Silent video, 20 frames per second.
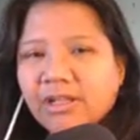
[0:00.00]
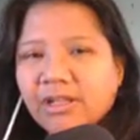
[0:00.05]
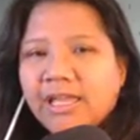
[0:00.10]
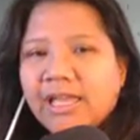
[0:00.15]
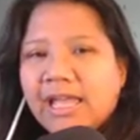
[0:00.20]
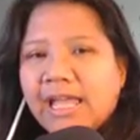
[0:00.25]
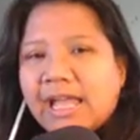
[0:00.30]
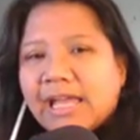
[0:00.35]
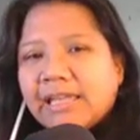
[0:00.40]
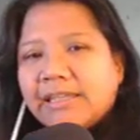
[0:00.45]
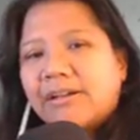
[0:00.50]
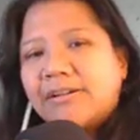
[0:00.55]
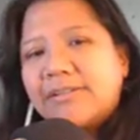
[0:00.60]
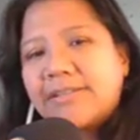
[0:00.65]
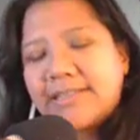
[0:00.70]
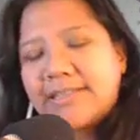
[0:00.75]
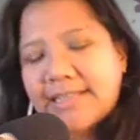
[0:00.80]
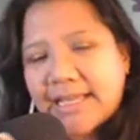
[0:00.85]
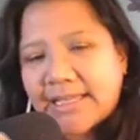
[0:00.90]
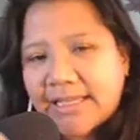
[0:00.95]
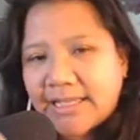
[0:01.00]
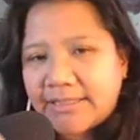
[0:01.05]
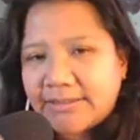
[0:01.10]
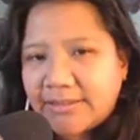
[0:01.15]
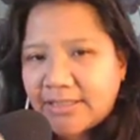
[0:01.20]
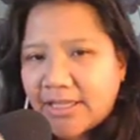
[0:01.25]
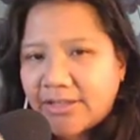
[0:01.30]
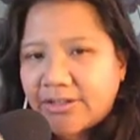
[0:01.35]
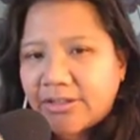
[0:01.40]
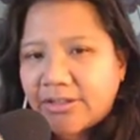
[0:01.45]
And I'll set
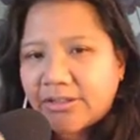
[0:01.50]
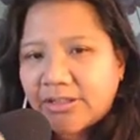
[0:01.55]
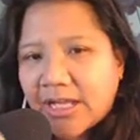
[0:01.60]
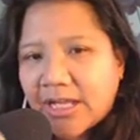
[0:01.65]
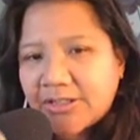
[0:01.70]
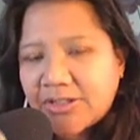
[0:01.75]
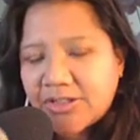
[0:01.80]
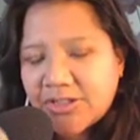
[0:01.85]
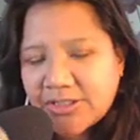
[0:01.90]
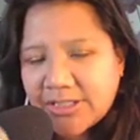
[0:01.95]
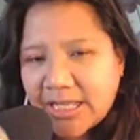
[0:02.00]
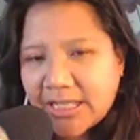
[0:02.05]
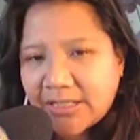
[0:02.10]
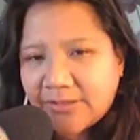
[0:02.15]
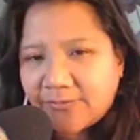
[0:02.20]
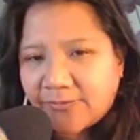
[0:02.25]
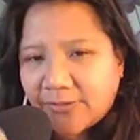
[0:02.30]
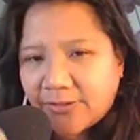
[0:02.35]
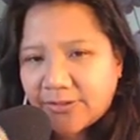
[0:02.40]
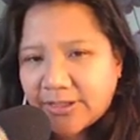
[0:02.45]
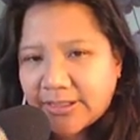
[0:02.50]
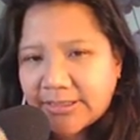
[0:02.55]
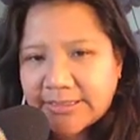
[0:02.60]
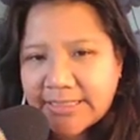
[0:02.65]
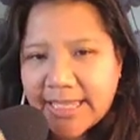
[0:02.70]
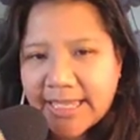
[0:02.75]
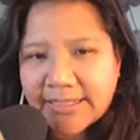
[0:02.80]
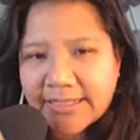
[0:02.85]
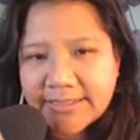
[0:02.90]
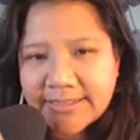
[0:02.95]
another launch date for the
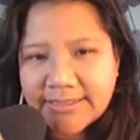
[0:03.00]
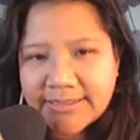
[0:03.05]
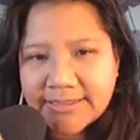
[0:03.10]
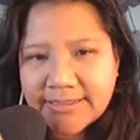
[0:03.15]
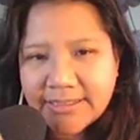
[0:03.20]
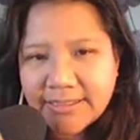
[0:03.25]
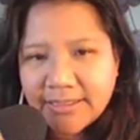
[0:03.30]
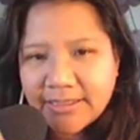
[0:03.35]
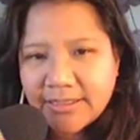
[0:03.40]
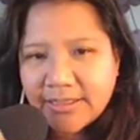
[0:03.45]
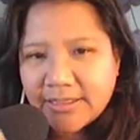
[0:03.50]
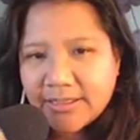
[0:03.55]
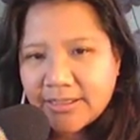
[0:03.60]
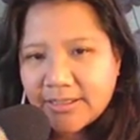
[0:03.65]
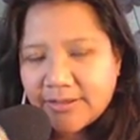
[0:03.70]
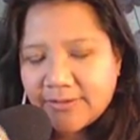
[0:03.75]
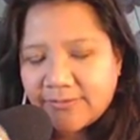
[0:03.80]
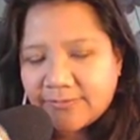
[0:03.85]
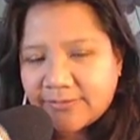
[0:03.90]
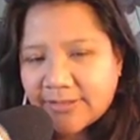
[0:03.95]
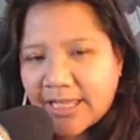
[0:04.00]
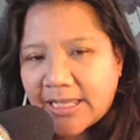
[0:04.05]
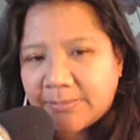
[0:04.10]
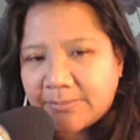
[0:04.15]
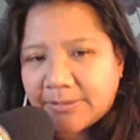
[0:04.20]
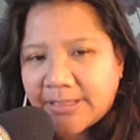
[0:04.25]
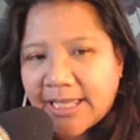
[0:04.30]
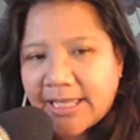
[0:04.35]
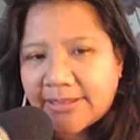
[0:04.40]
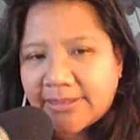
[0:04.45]
next flight
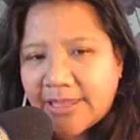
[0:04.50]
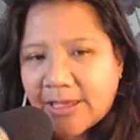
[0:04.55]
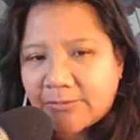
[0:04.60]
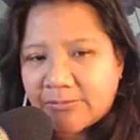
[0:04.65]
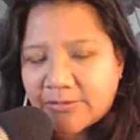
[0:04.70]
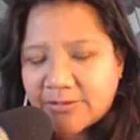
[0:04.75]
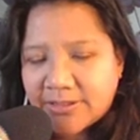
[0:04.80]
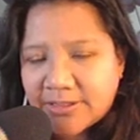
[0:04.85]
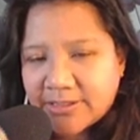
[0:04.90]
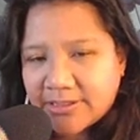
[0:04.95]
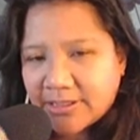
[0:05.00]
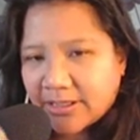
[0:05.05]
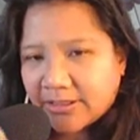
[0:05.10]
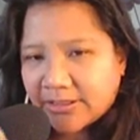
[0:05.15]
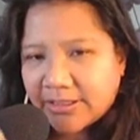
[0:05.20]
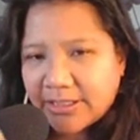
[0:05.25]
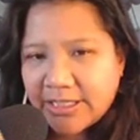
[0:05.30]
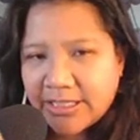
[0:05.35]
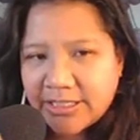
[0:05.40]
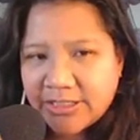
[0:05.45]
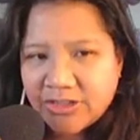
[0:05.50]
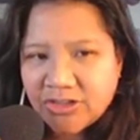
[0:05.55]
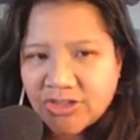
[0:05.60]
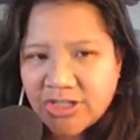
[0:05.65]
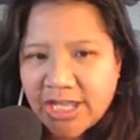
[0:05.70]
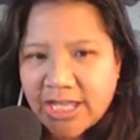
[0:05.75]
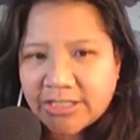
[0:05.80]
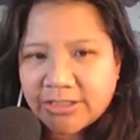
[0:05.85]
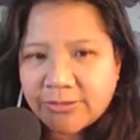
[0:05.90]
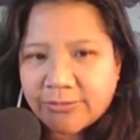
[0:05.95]
plan that will start in
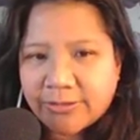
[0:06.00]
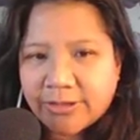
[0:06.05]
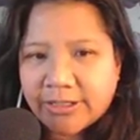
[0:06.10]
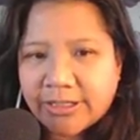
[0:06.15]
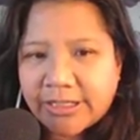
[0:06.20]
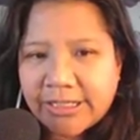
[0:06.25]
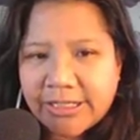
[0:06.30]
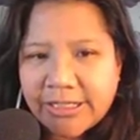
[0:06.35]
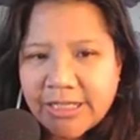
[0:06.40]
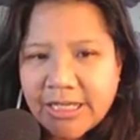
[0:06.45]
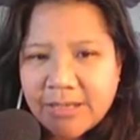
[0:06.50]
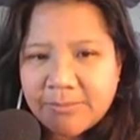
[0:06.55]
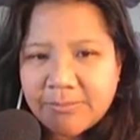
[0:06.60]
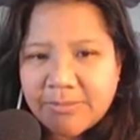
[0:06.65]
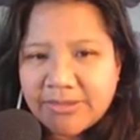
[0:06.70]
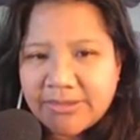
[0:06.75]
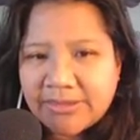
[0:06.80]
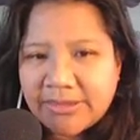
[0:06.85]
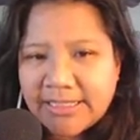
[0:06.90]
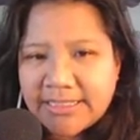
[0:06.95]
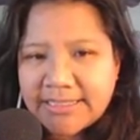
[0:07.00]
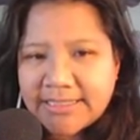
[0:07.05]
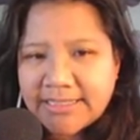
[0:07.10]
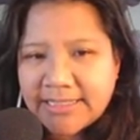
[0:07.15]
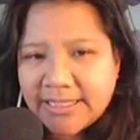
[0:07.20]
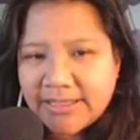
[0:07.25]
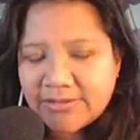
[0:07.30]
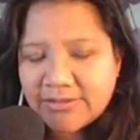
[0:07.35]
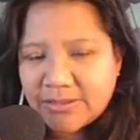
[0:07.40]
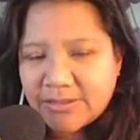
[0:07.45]
January. But this
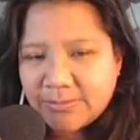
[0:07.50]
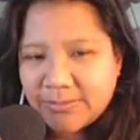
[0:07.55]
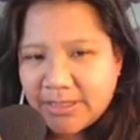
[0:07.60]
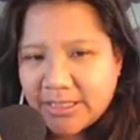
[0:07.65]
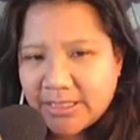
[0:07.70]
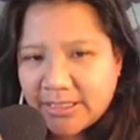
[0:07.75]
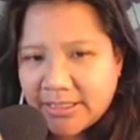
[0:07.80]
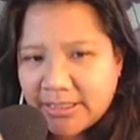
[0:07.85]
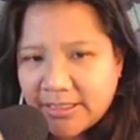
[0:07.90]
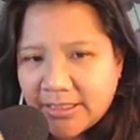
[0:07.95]
gives me